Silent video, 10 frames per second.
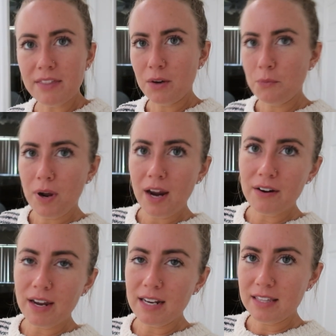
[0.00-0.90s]
them
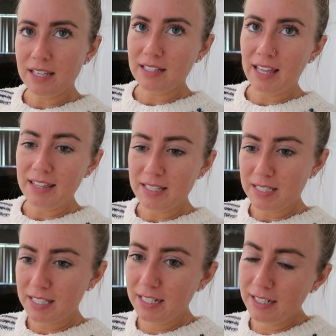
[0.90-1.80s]
wear anything like
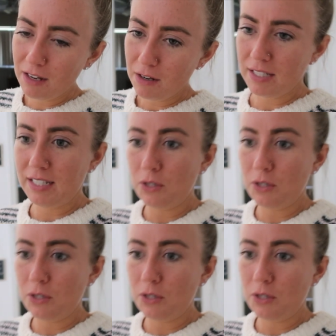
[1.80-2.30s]
this because